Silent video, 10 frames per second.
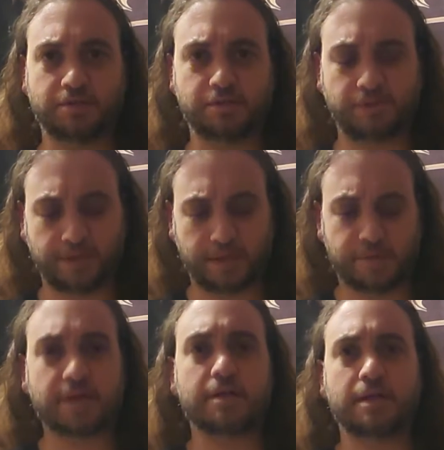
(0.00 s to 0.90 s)
So the thing
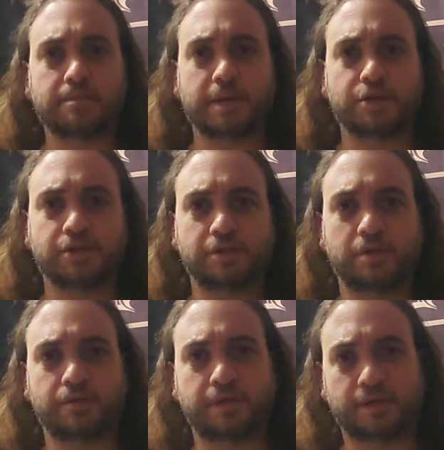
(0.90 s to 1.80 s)
of like claymation,
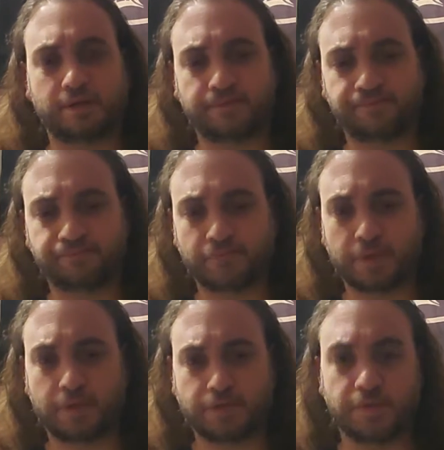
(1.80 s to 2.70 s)

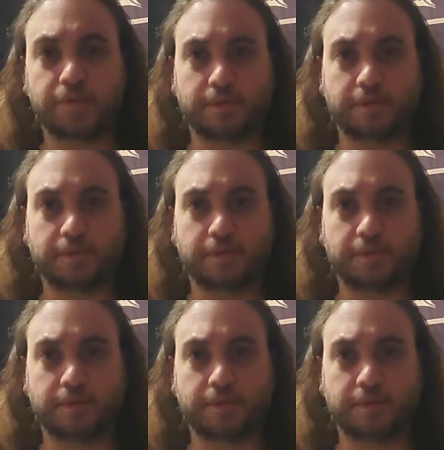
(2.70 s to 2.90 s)
so